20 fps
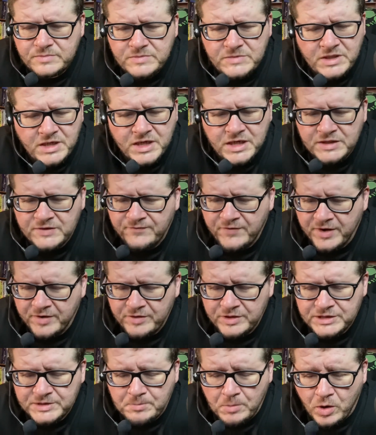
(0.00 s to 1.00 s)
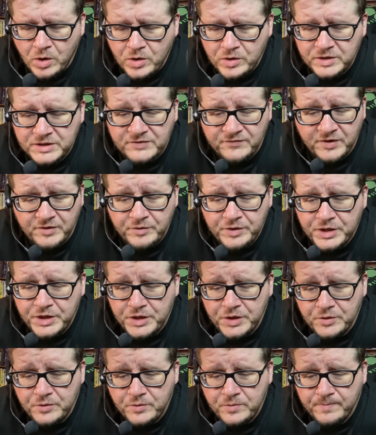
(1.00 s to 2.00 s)
It's very small, it's very
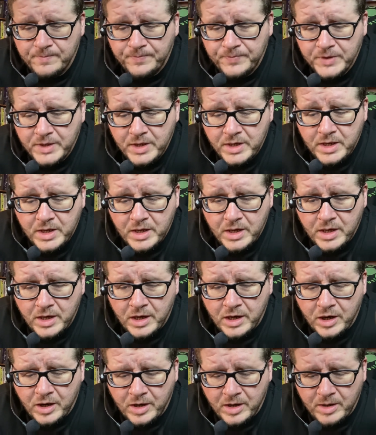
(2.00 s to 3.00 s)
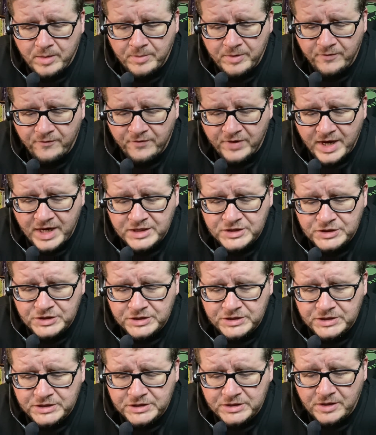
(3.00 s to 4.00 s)
cute. It
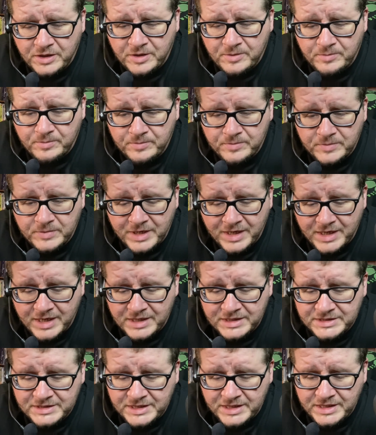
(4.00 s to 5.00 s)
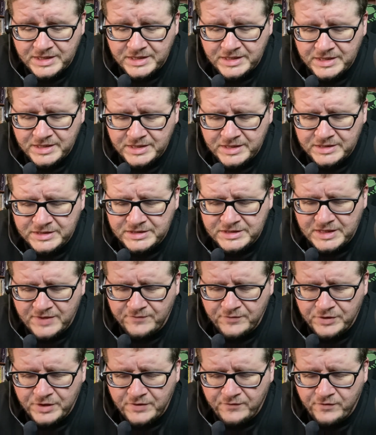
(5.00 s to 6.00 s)
flashes, like I said,
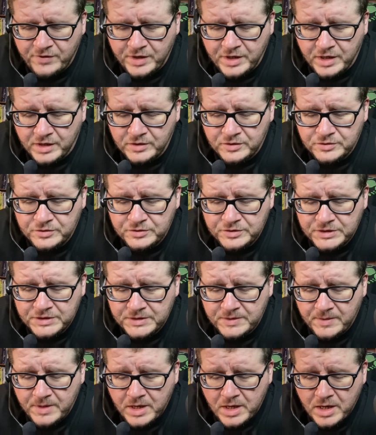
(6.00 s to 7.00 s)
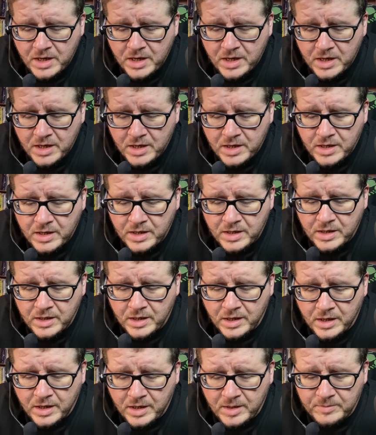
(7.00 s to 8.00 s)
several different colors.
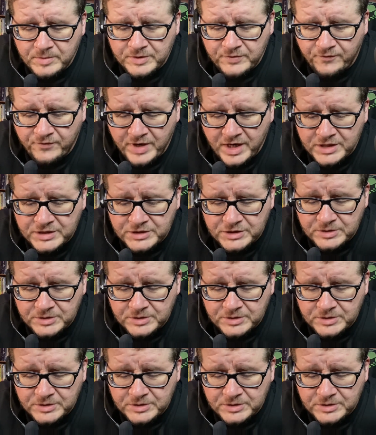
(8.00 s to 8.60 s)
It flashes